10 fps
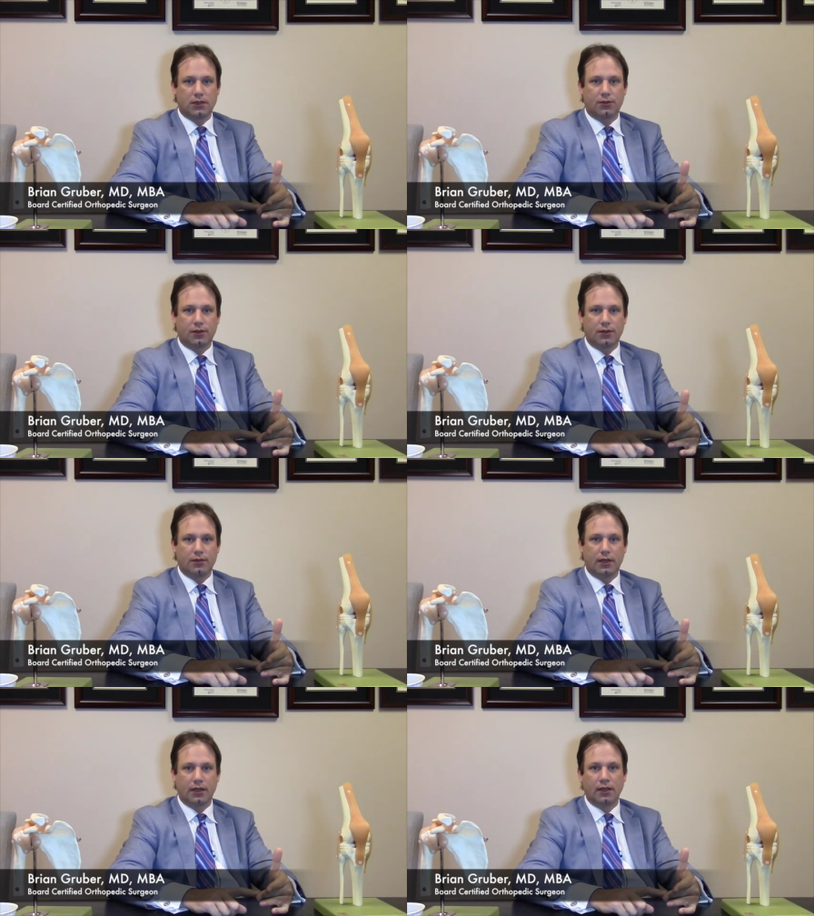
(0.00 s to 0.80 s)
that we're
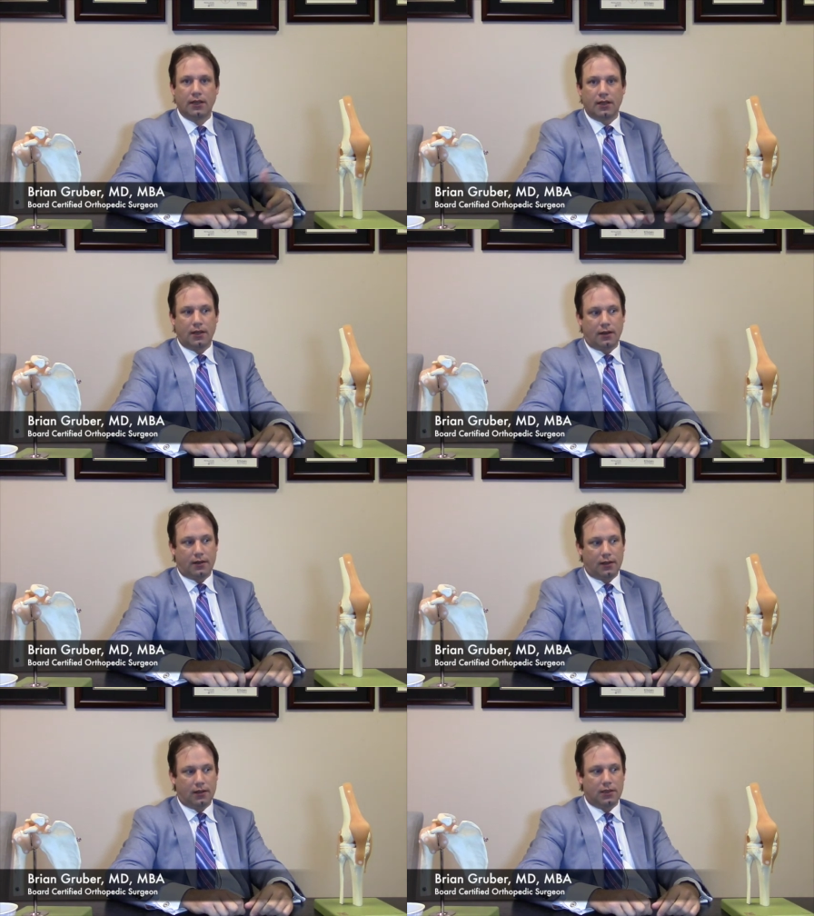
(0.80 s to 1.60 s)
doing. And I
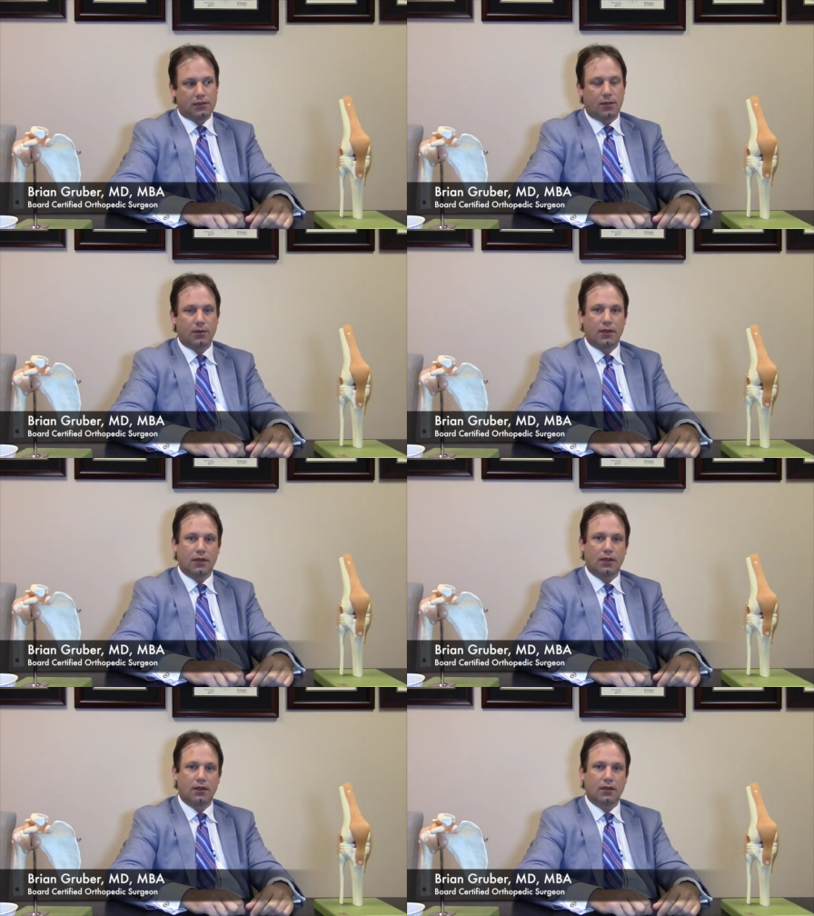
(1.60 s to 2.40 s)
think that it's something
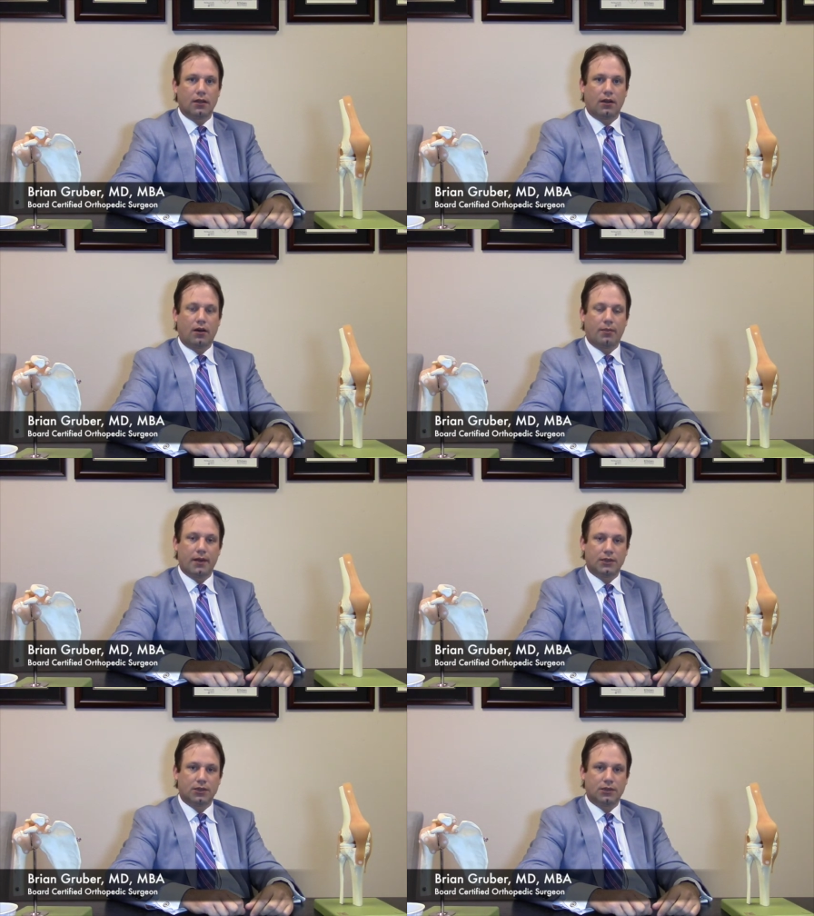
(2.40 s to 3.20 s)
that, that all
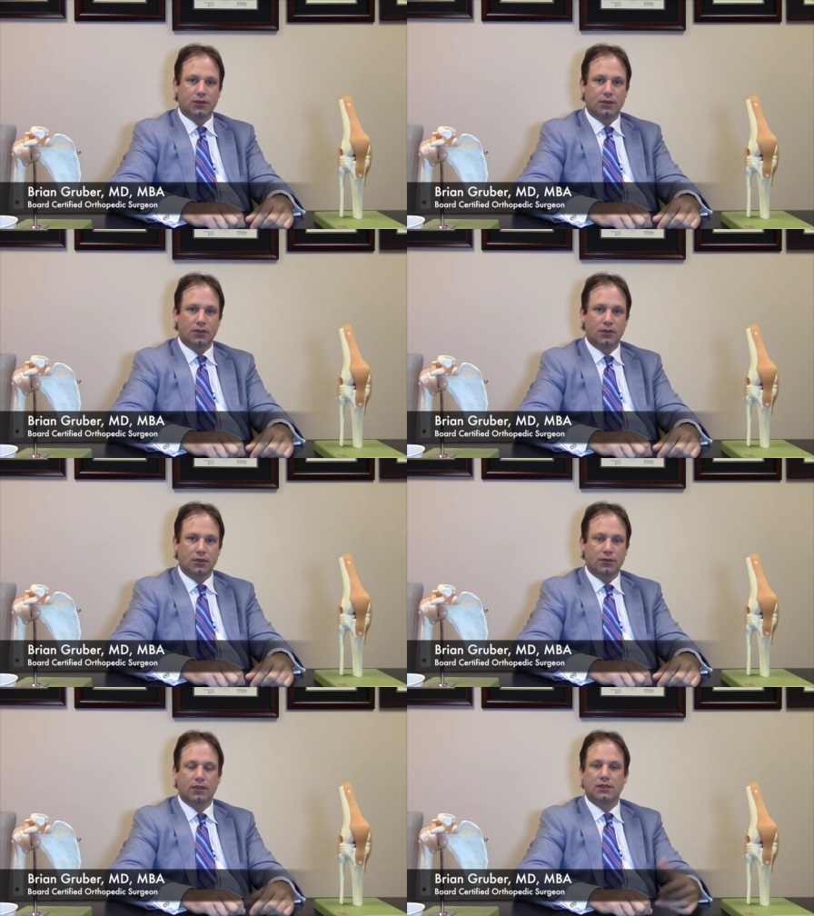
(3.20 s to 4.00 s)
patients should
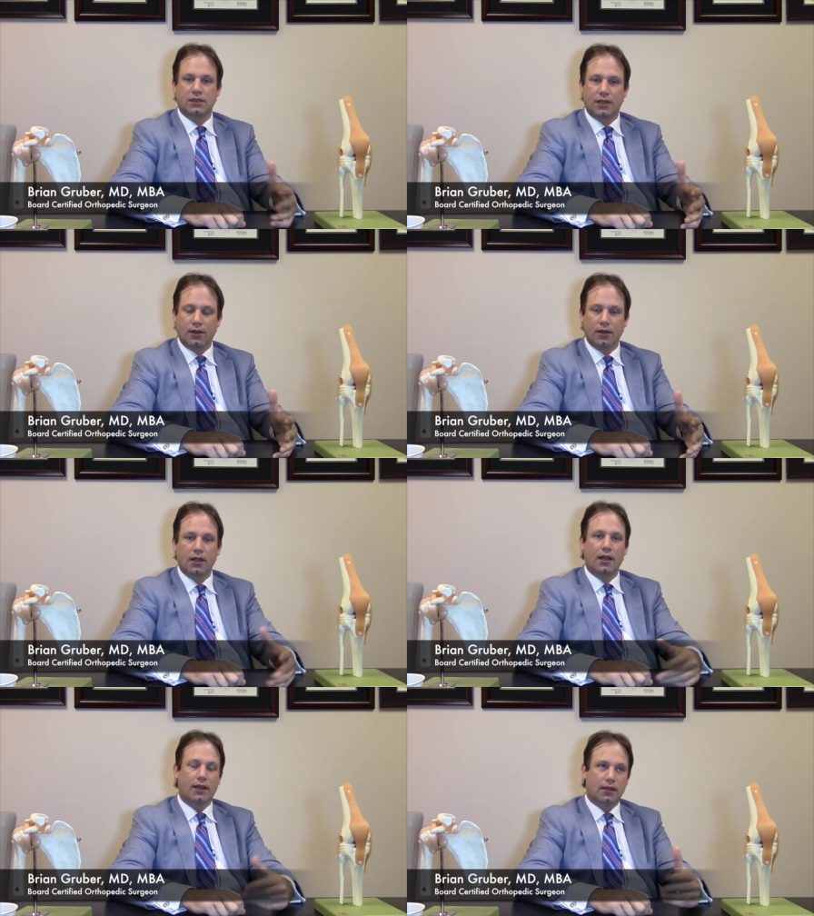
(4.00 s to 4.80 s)
you consider
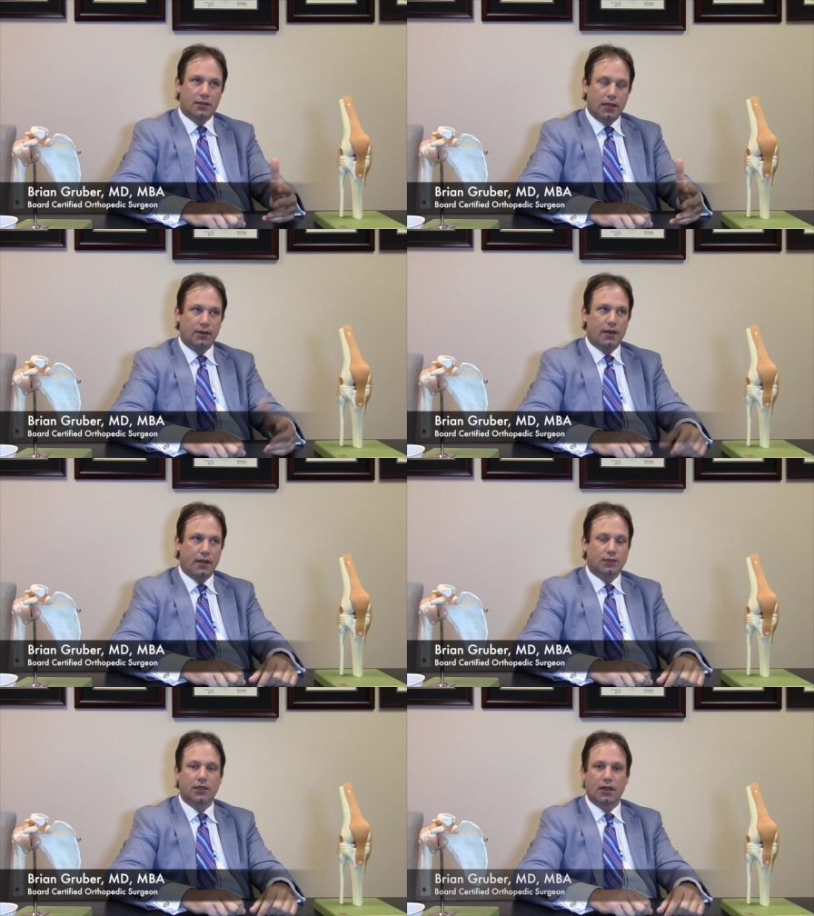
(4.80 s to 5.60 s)
and continue to
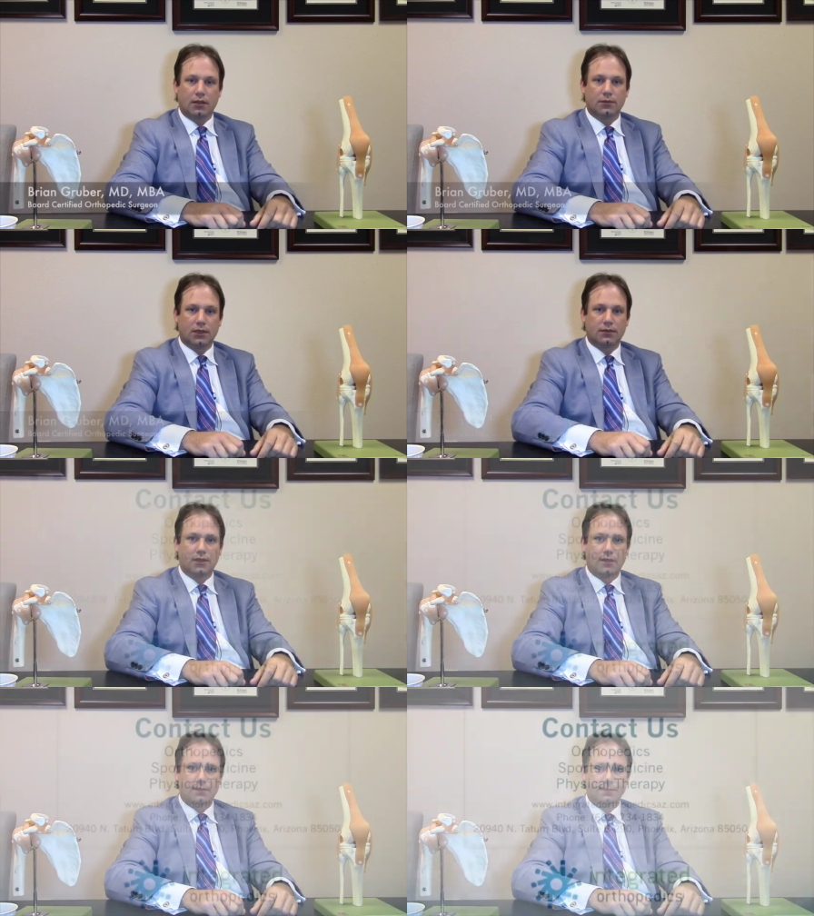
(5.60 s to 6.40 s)
educate themselves
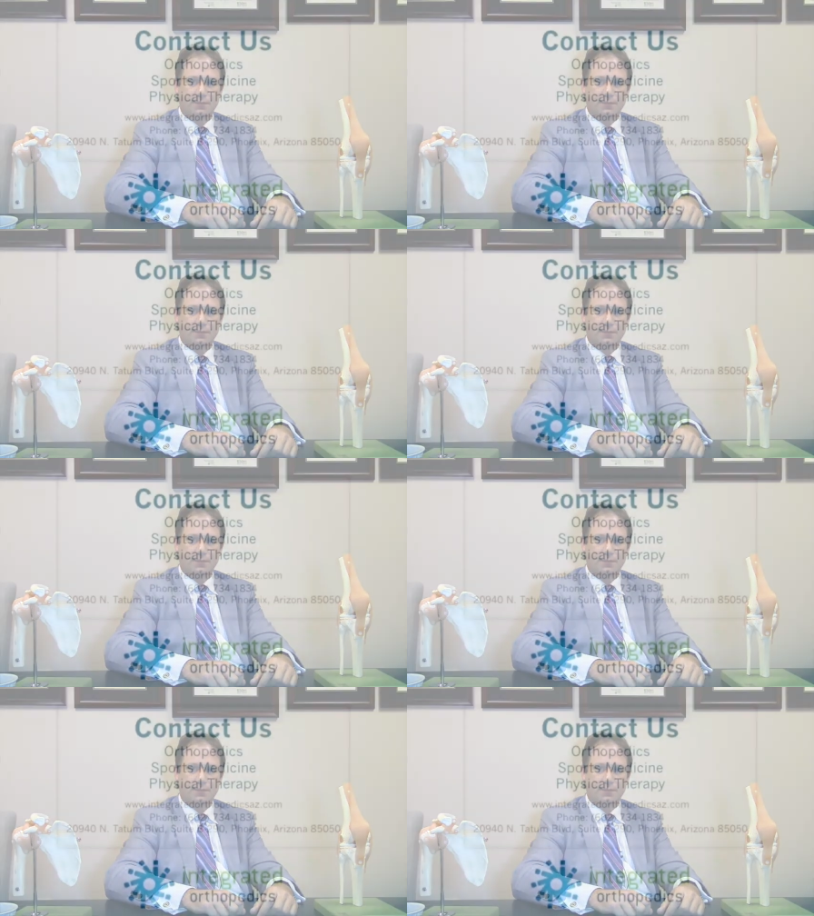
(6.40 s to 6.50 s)
on.